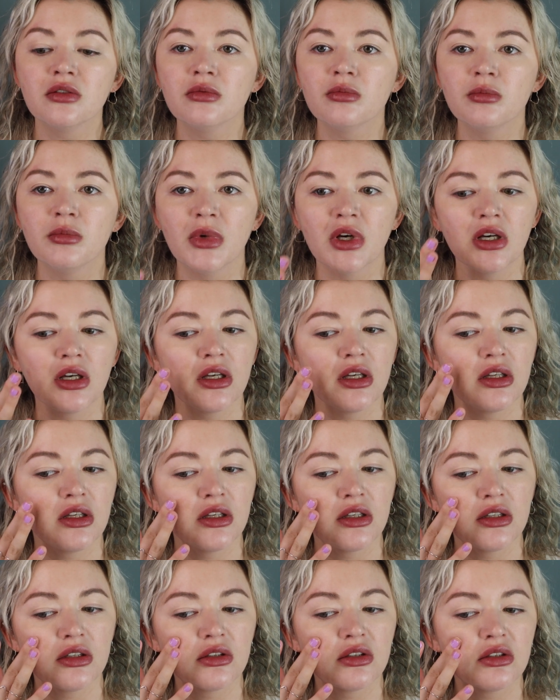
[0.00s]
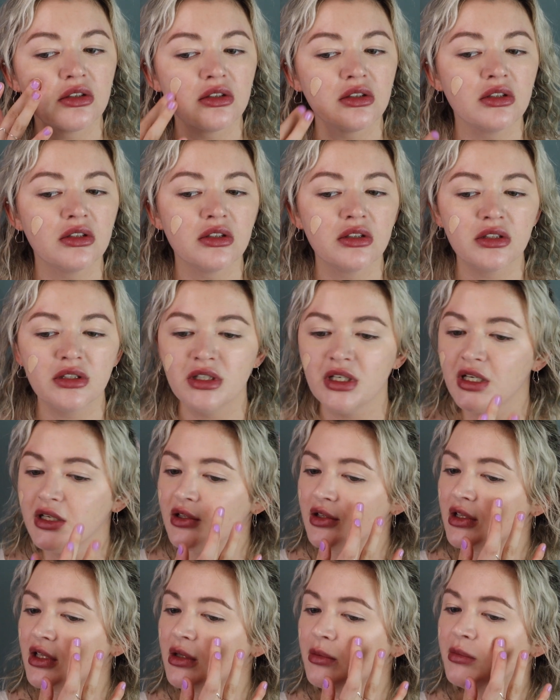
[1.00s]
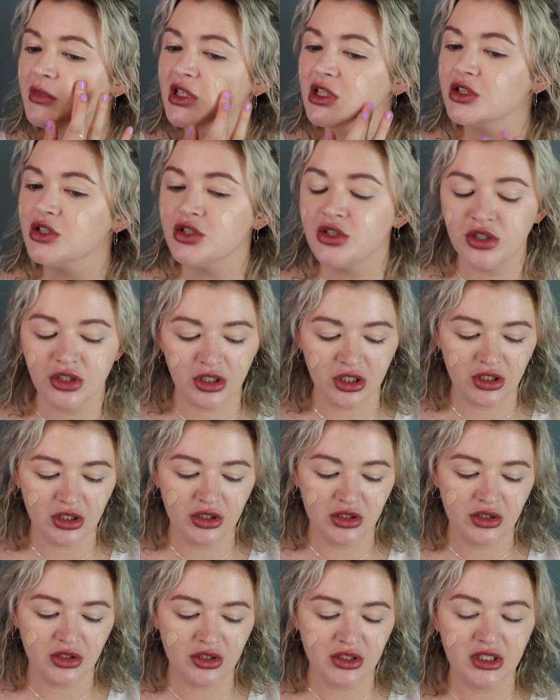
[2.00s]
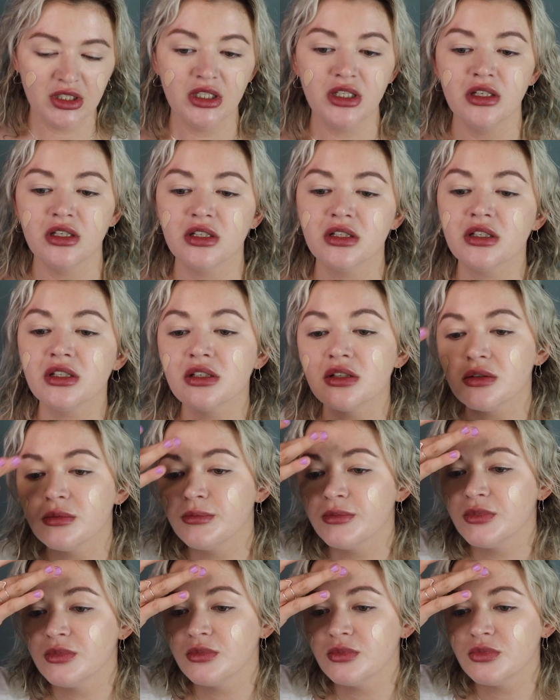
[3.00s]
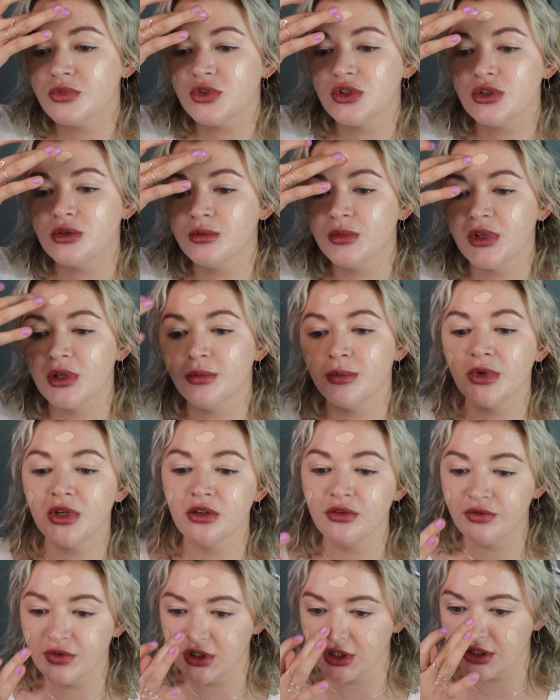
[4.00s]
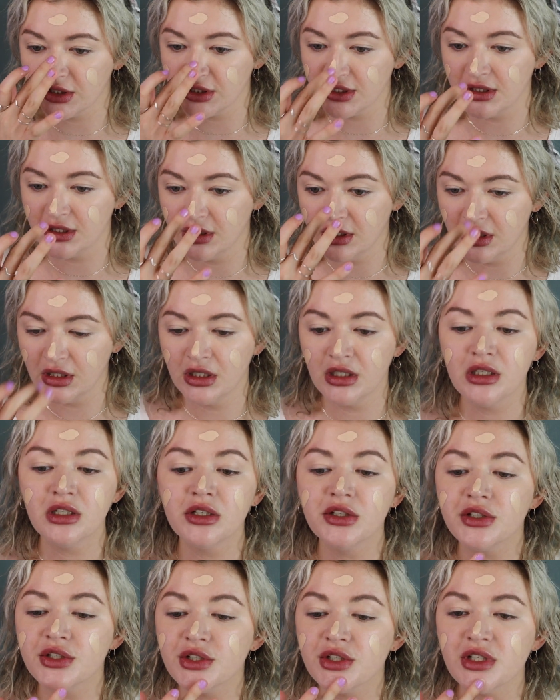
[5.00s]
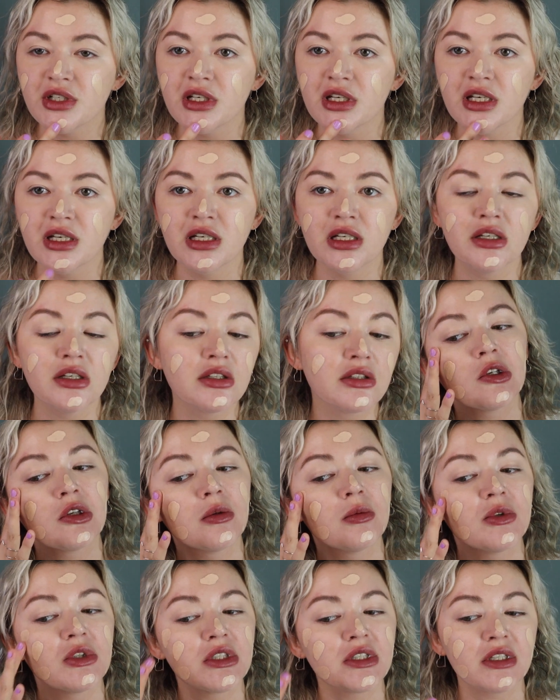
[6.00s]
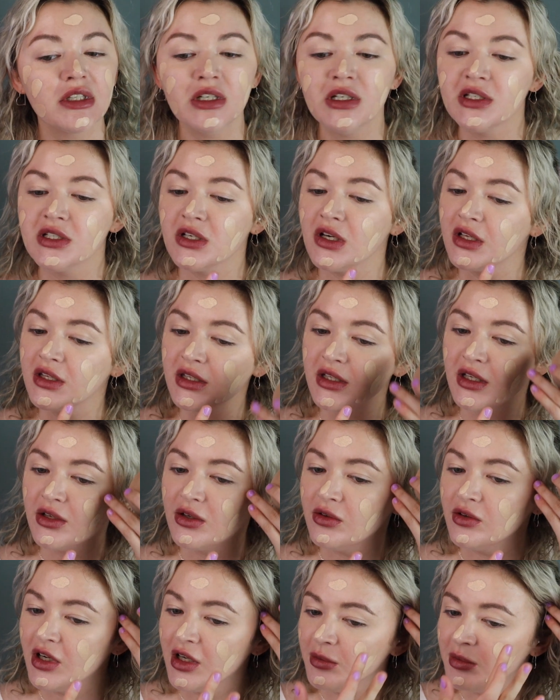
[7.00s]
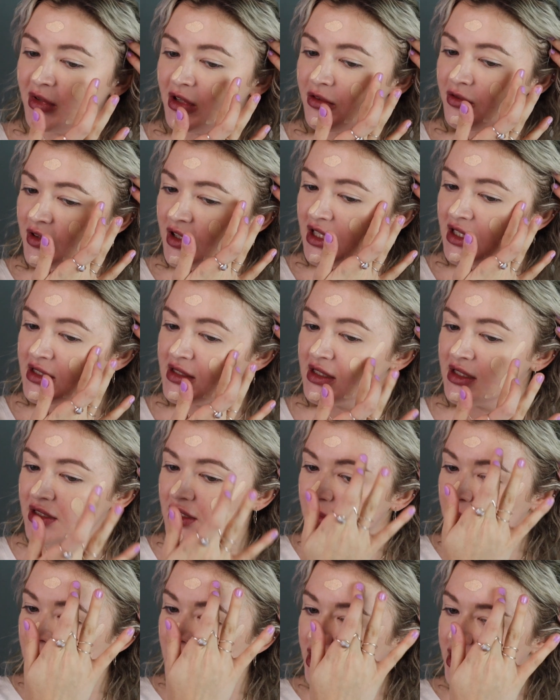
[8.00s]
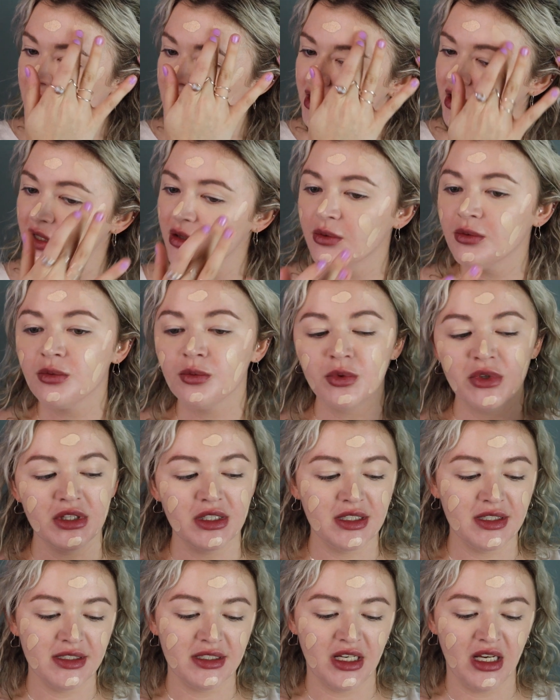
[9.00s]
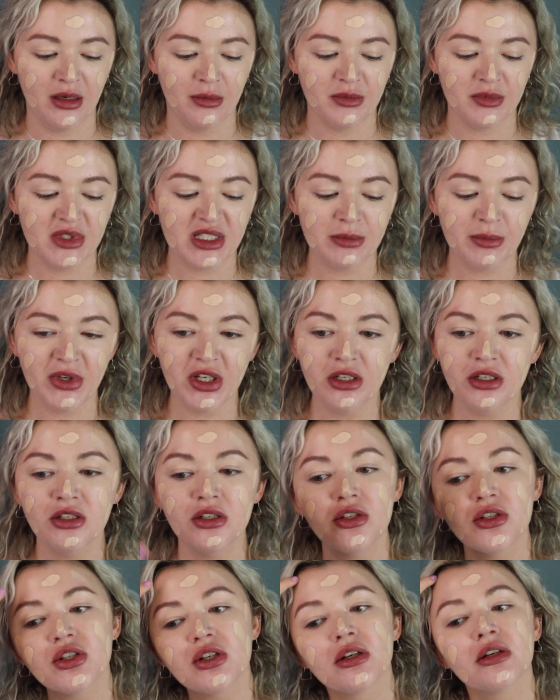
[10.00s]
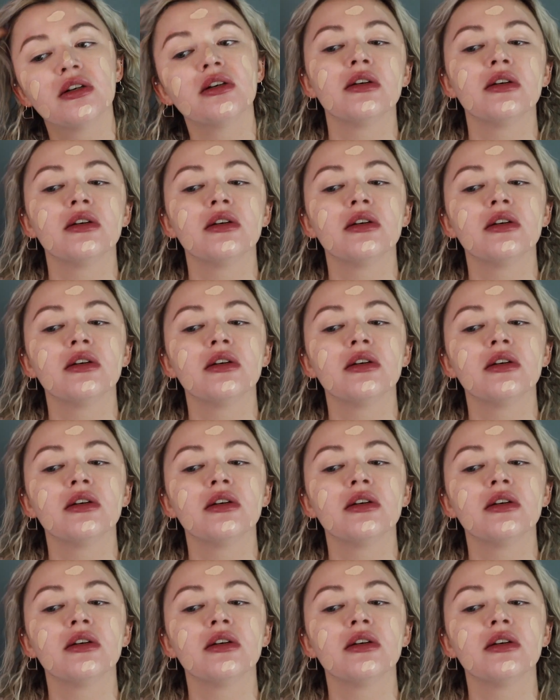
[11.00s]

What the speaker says: my daily mixture to get to my perfect shade. And I'm just gonna dot that around my face and then blend it in with the same sponge.